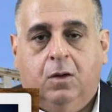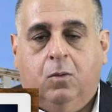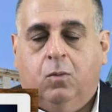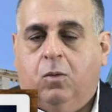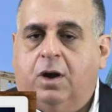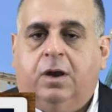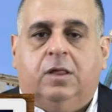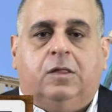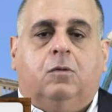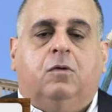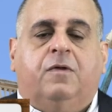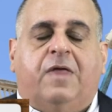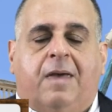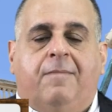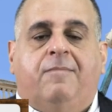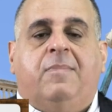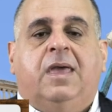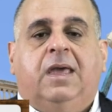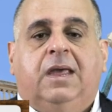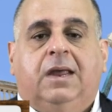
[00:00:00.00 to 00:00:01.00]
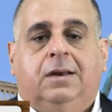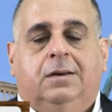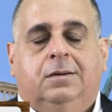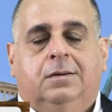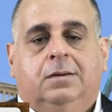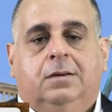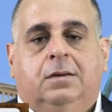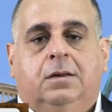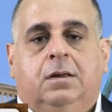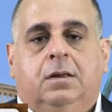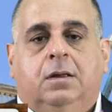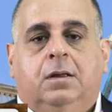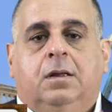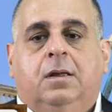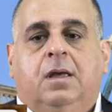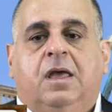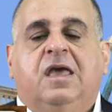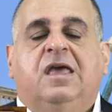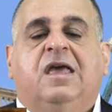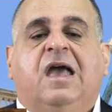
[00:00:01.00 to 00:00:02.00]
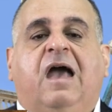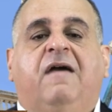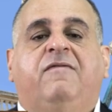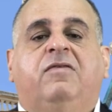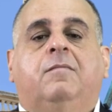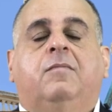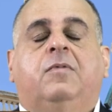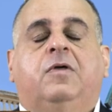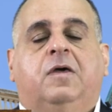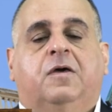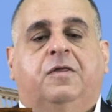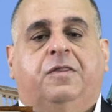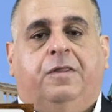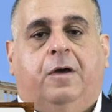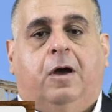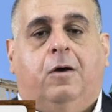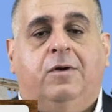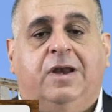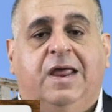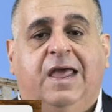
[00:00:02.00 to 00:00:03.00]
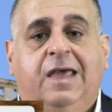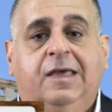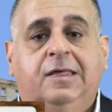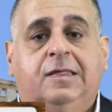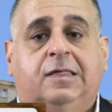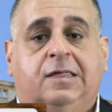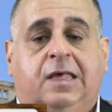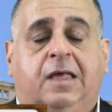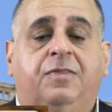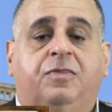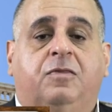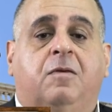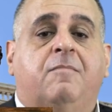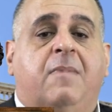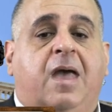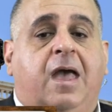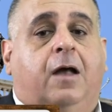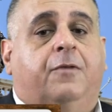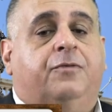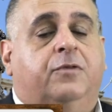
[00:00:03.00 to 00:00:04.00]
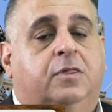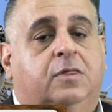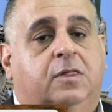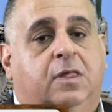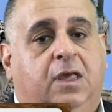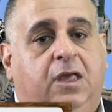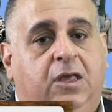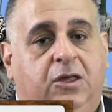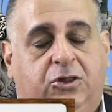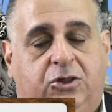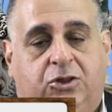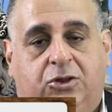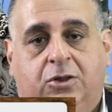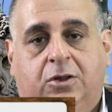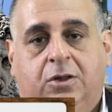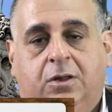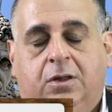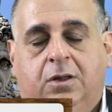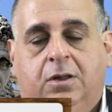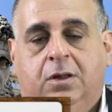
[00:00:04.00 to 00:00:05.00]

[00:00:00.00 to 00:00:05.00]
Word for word: What does all that mean? He gave them the authority. He sent them out to teach.